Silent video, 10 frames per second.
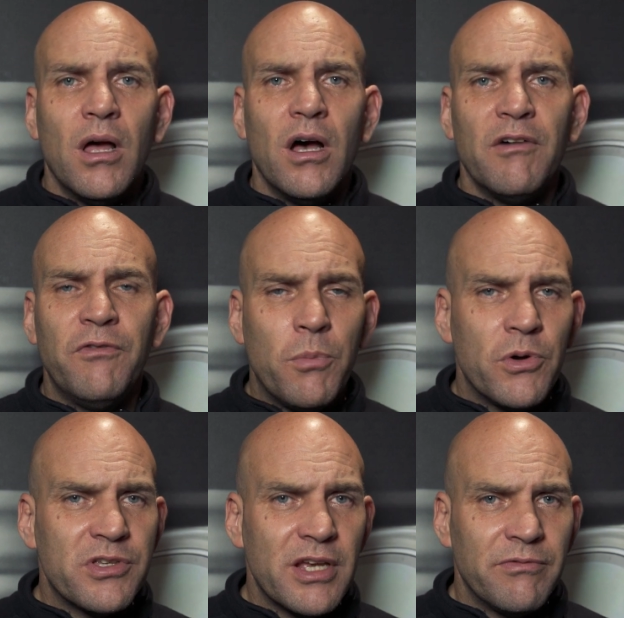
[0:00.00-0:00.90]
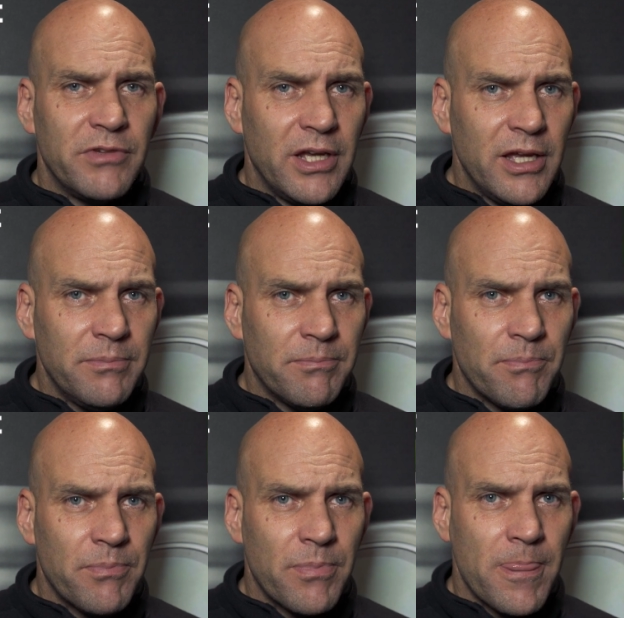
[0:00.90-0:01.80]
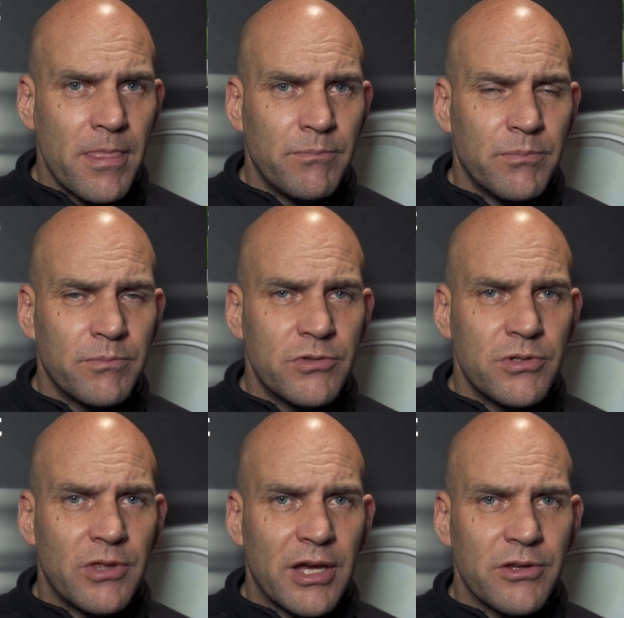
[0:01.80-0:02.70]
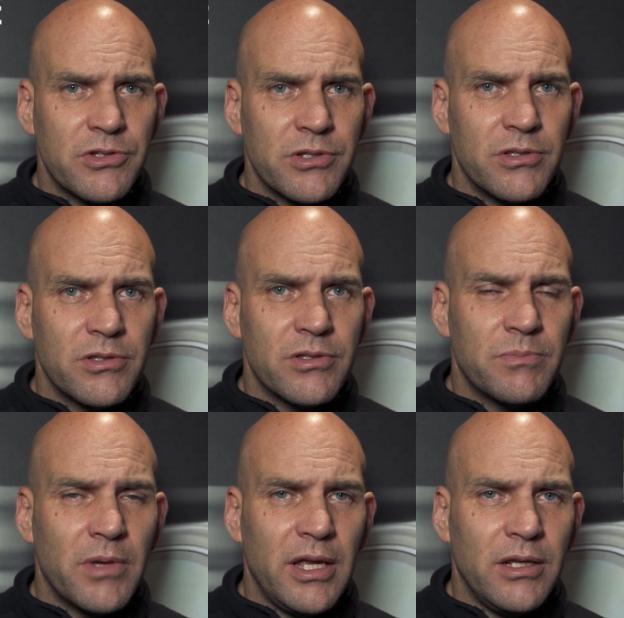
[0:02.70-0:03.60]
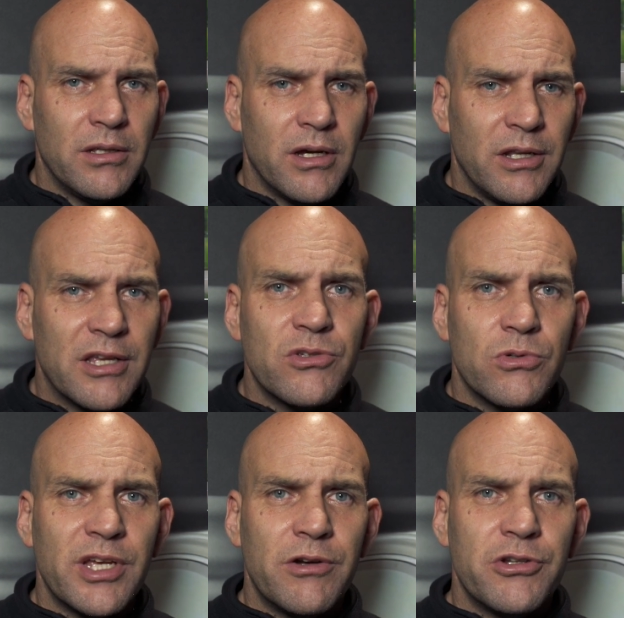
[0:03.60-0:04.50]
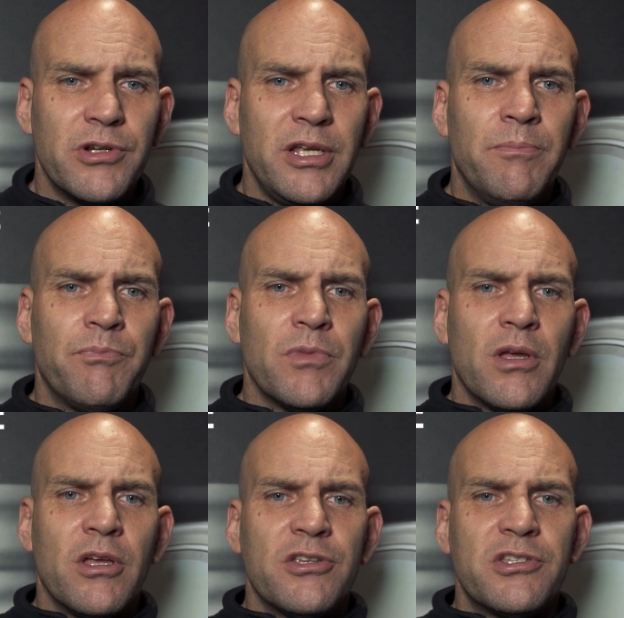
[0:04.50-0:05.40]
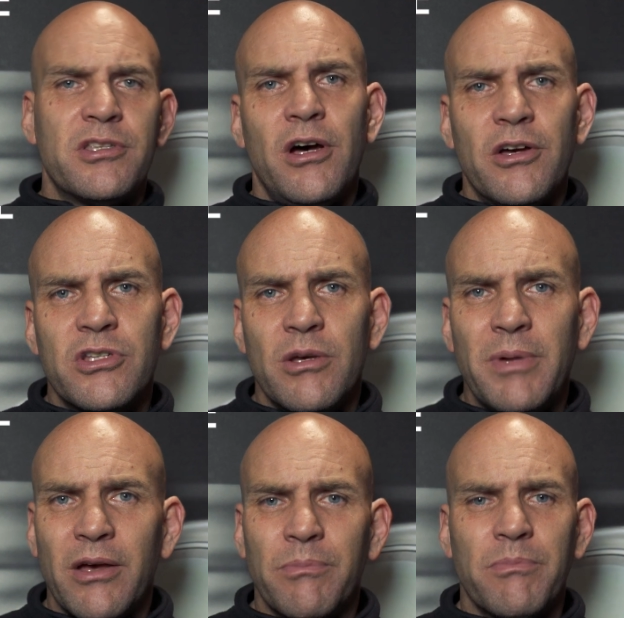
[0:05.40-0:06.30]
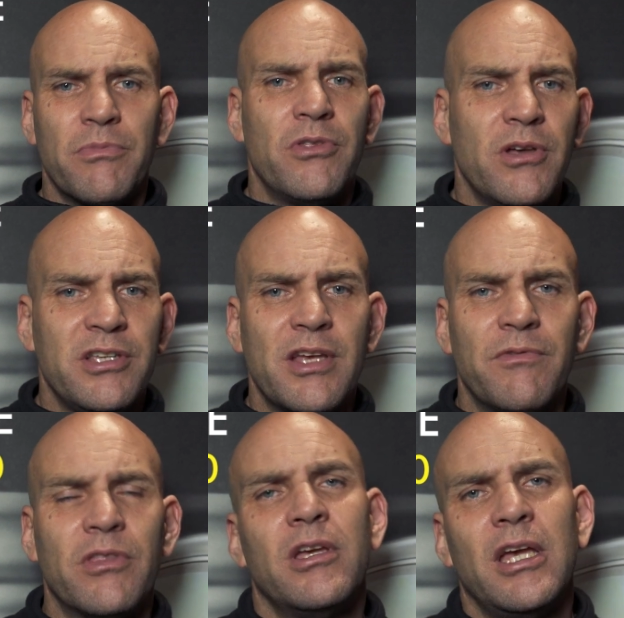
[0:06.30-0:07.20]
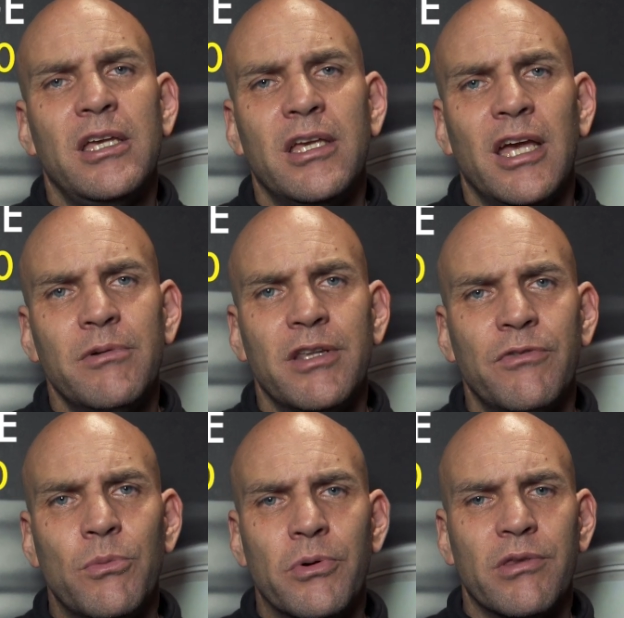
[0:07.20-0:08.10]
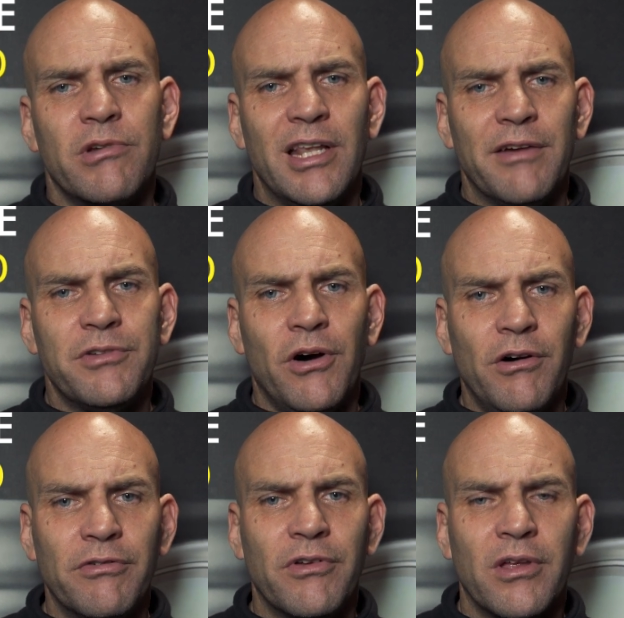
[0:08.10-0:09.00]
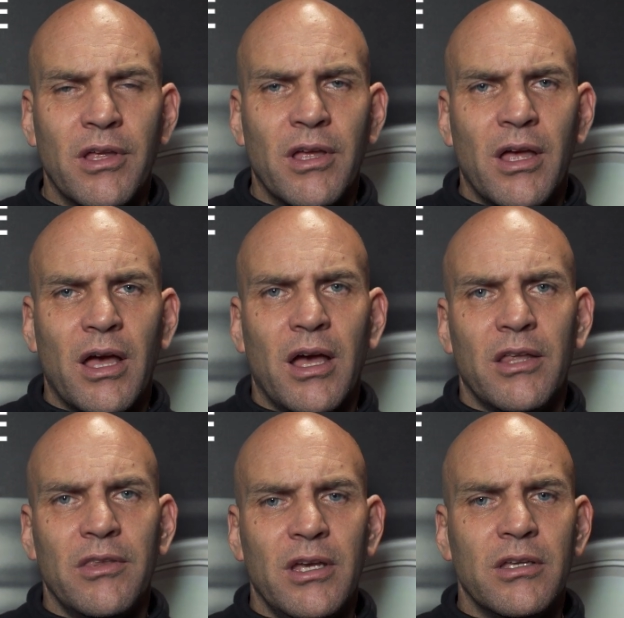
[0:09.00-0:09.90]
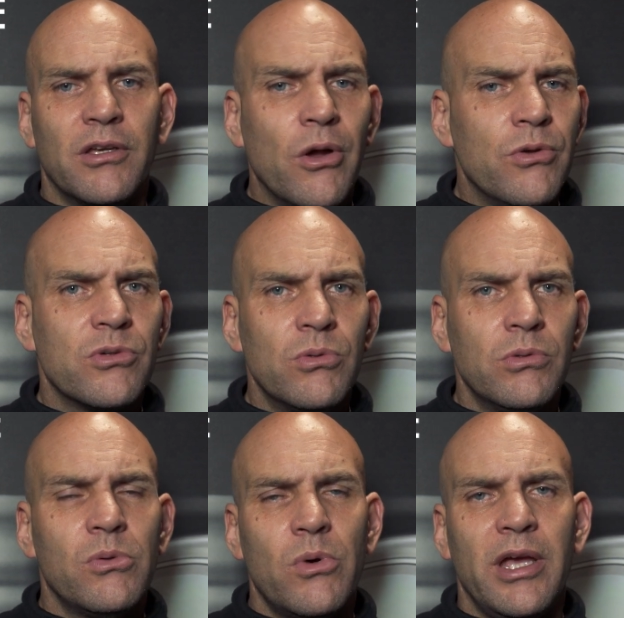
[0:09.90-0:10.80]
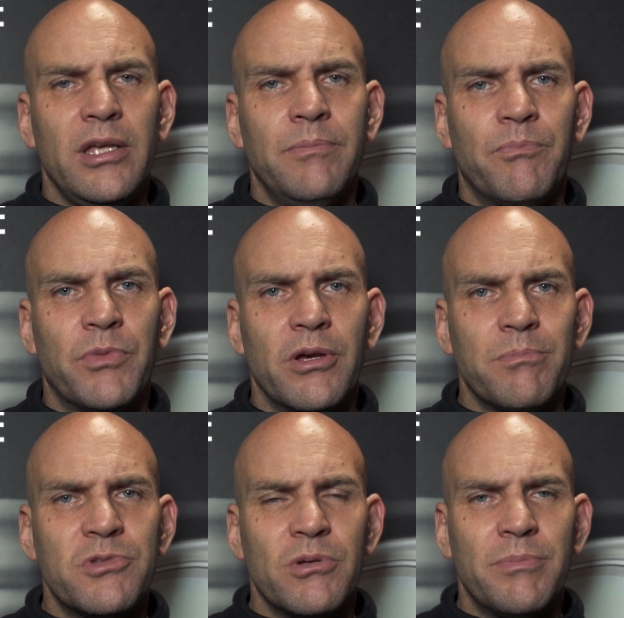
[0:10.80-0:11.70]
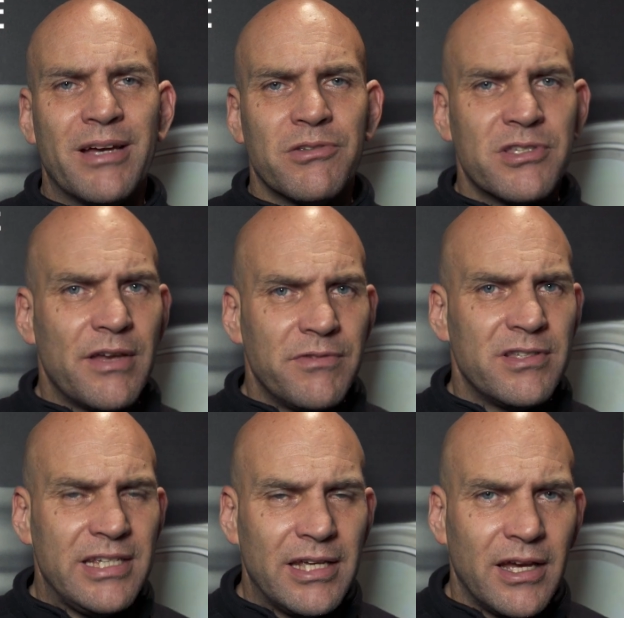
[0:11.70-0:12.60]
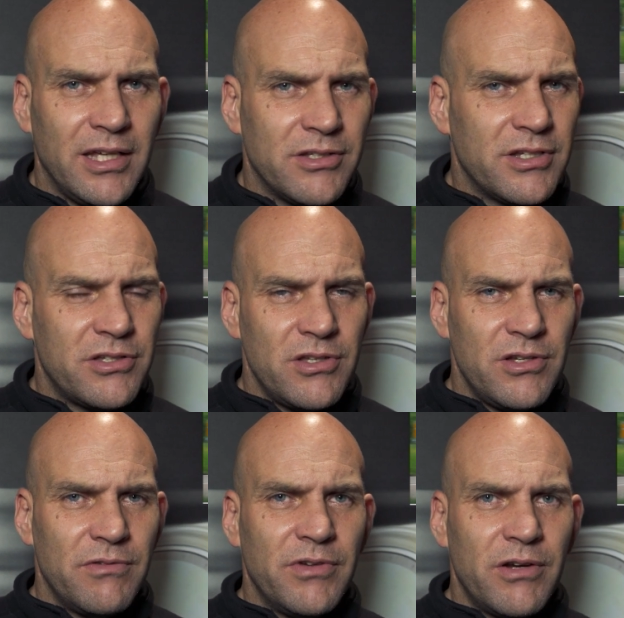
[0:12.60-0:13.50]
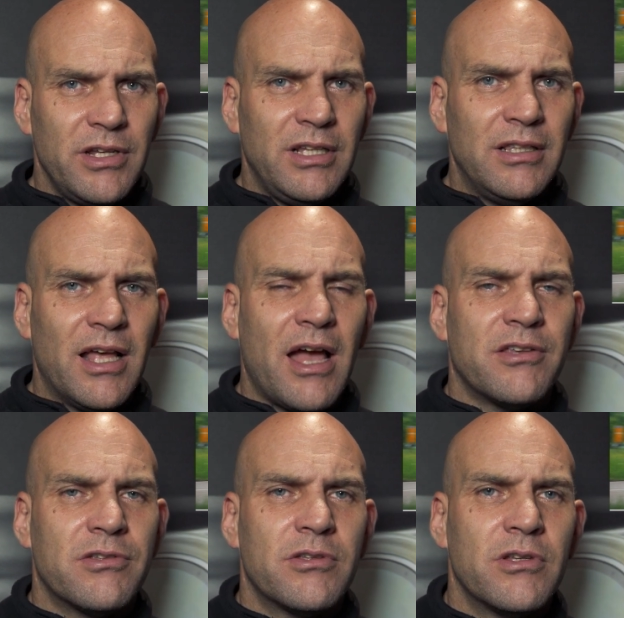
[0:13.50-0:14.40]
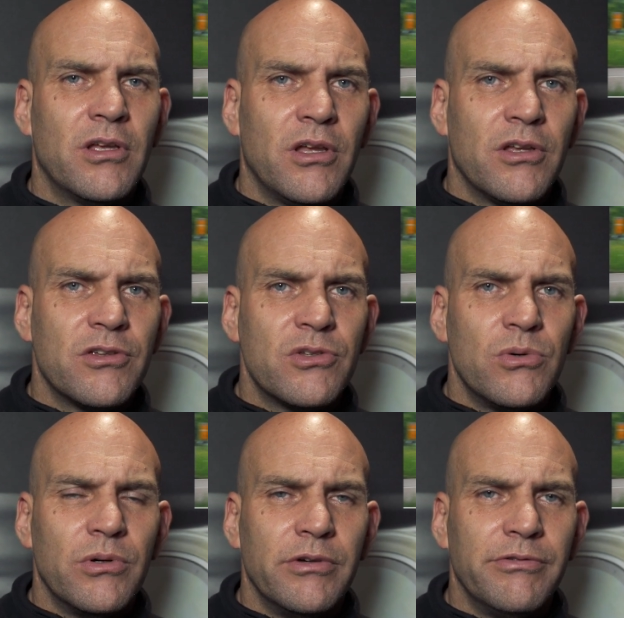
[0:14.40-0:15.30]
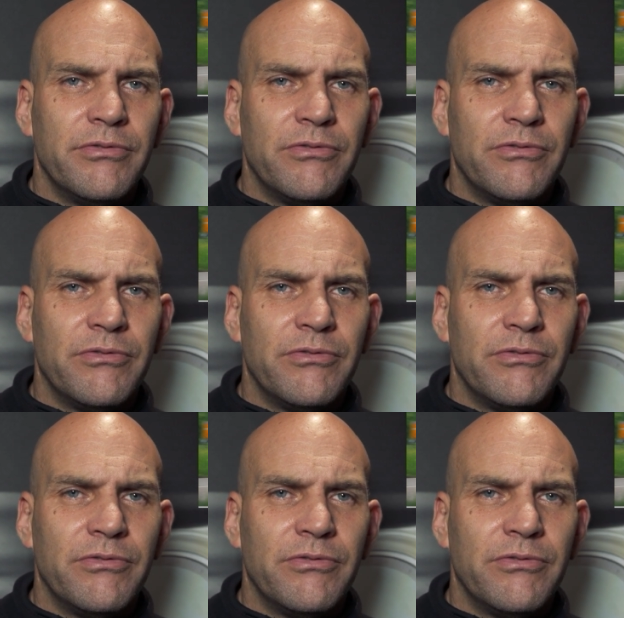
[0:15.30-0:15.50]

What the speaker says: 4.7 V8, 2008, 9, that sort of territory, starts at about 37, 38k where the 4.3 left off, and then goes all the way up to about 70k. So this is your very last sort of